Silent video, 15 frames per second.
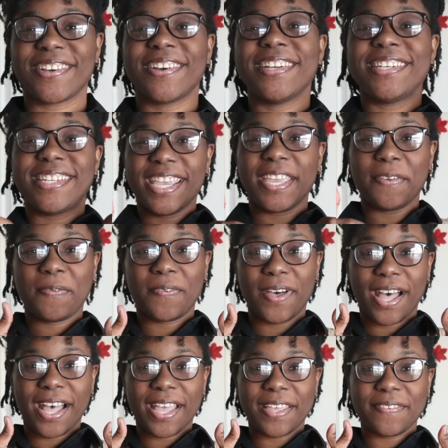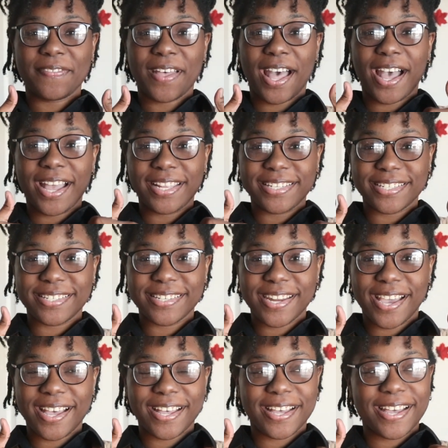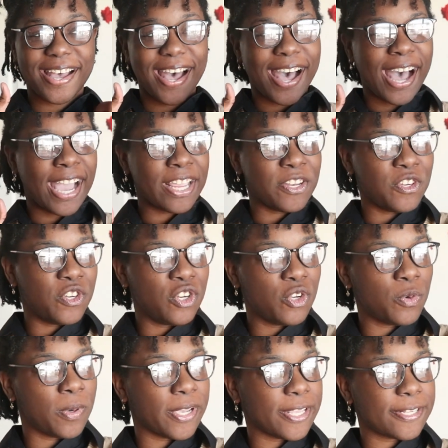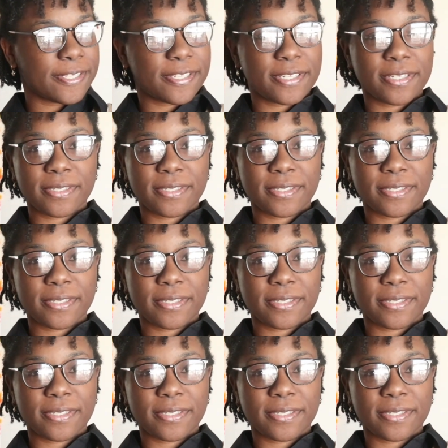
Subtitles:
on day 5. I knew it.